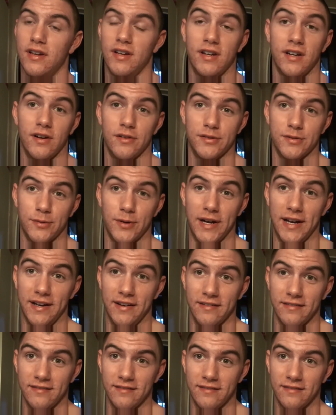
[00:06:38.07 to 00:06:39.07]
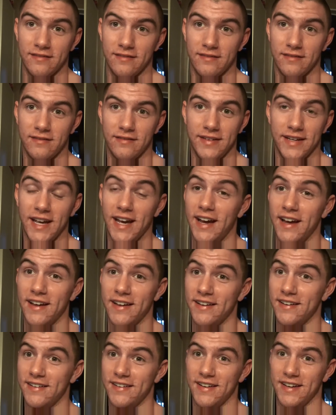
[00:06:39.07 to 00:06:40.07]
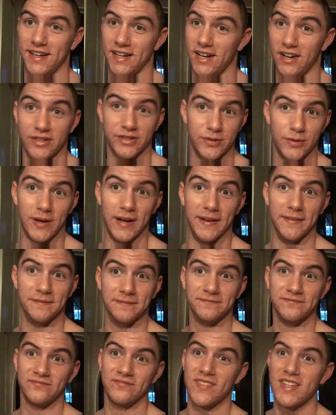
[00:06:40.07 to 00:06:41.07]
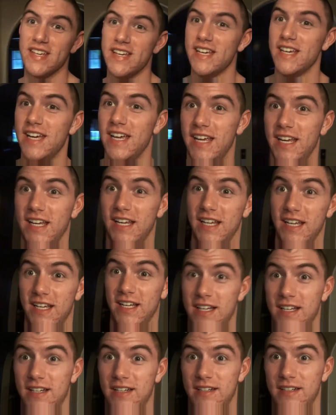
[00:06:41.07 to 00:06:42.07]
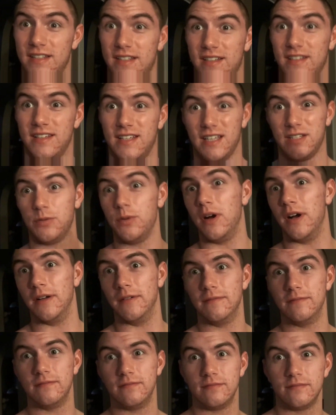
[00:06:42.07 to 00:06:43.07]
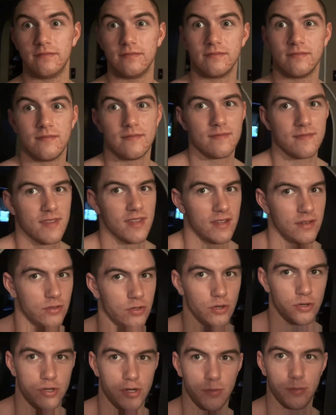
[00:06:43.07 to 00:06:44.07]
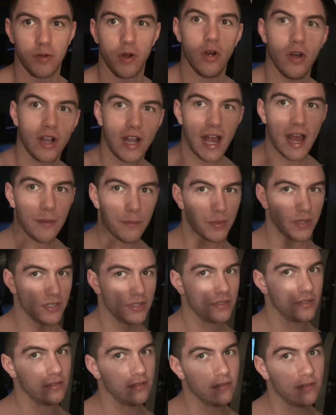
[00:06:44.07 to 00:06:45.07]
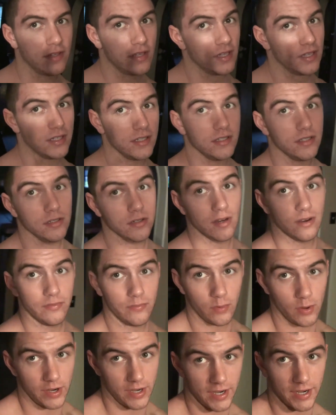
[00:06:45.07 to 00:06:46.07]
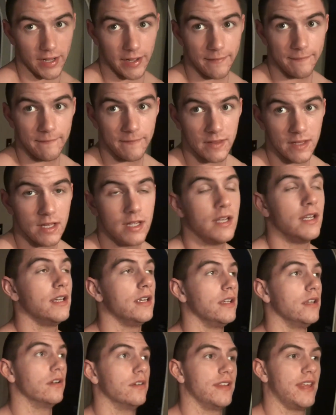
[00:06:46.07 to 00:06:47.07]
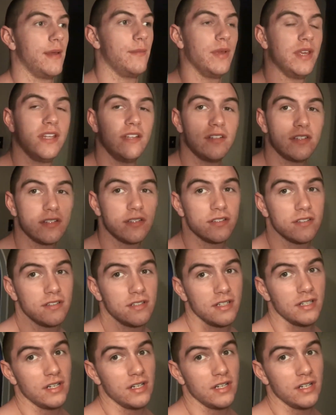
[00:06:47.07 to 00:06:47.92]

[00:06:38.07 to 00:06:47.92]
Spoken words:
It goes away. Yeah, it goes away. And guess what? Short-term goal accomplished. You avoided it. You know what that means?